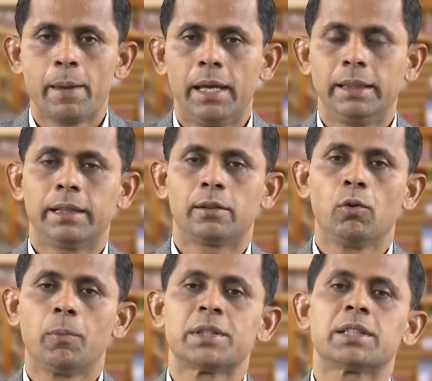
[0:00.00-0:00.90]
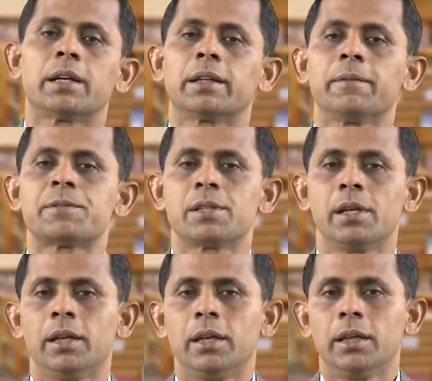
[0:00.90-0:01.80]
and that low pressure gives
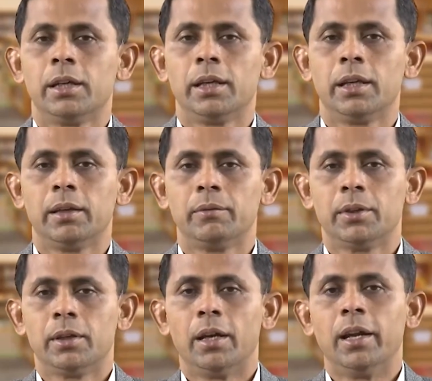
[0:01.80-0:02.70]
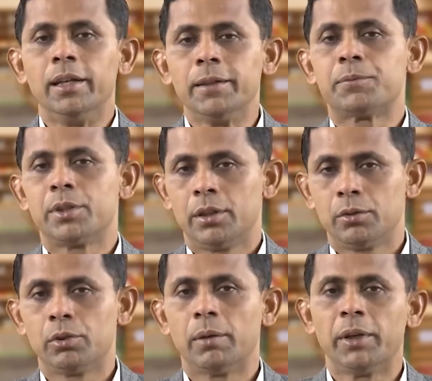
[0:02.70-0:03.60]
a lift
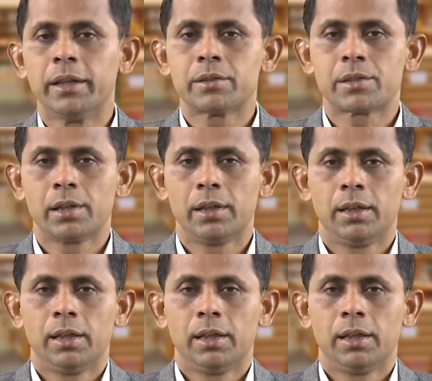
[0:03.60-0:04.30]
to the blades.